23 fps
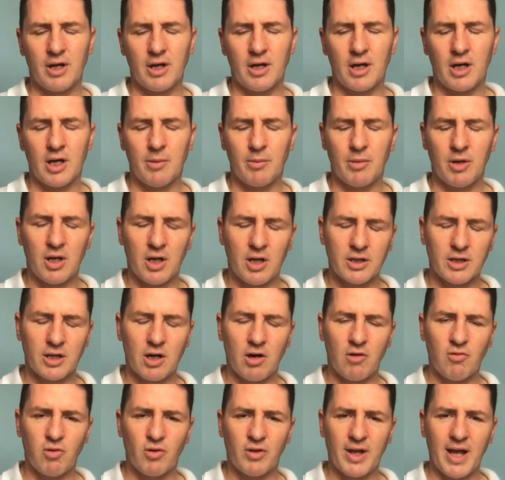Learn
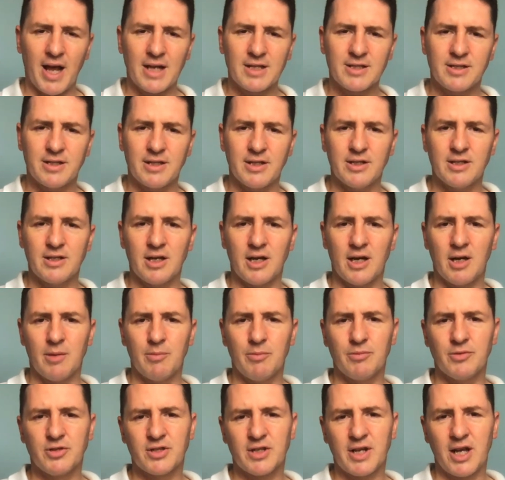Golf with Cassie
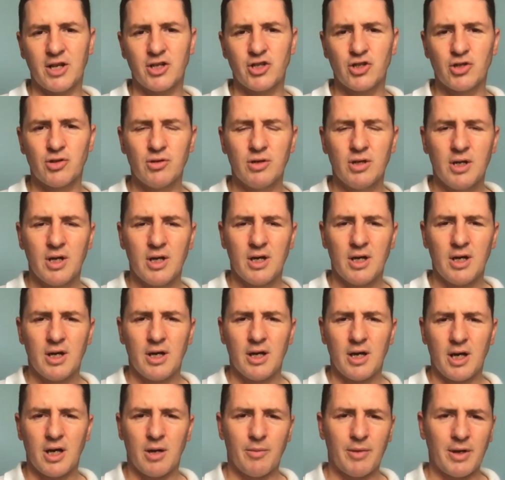schedule.
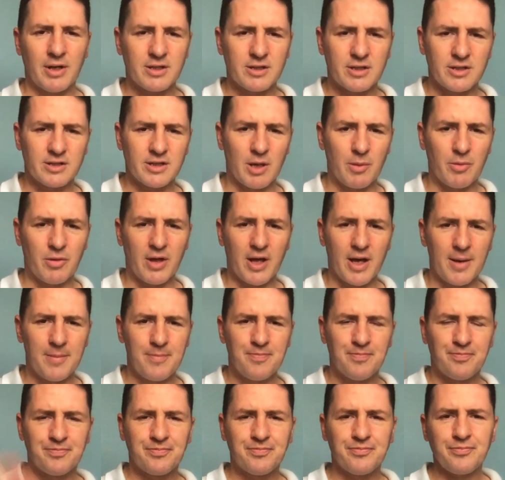That's just up there.
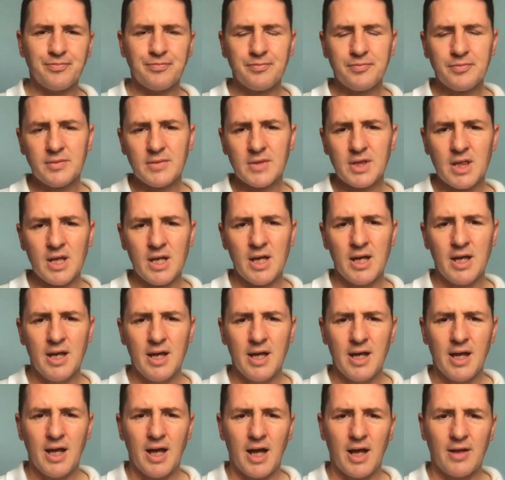
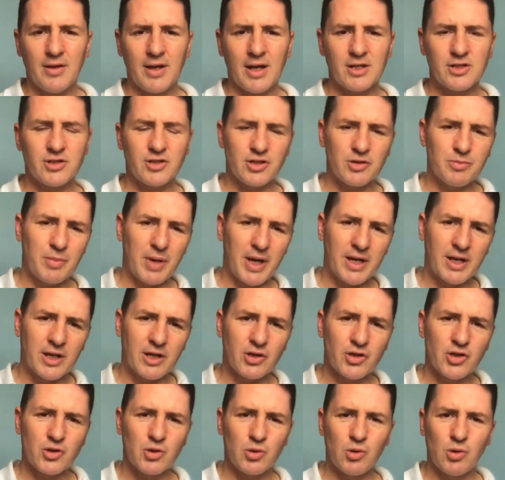And that's just making
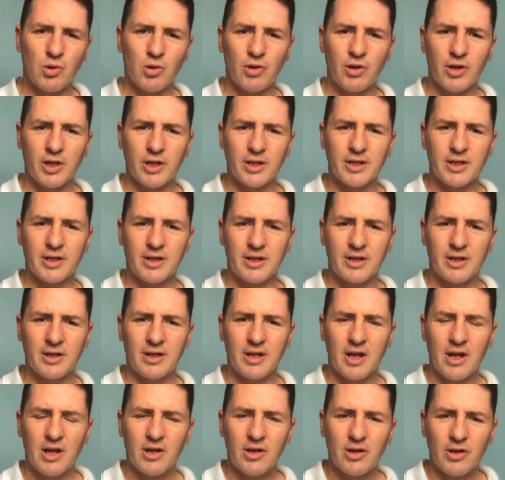sure that
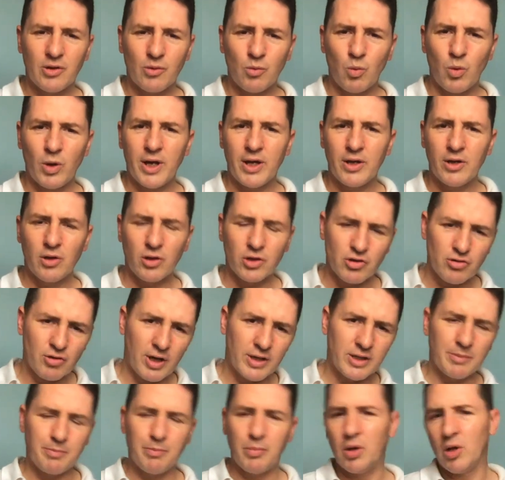we're not trying
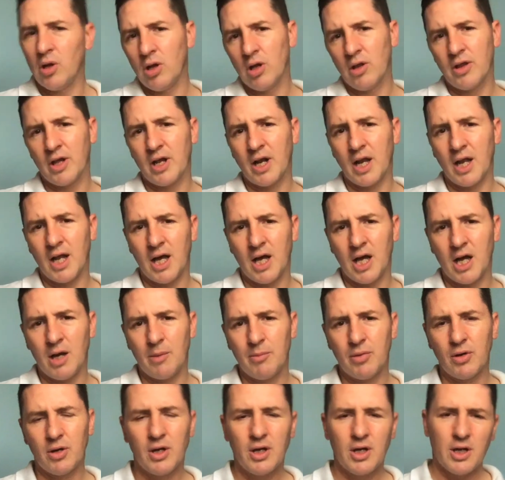to pull the club.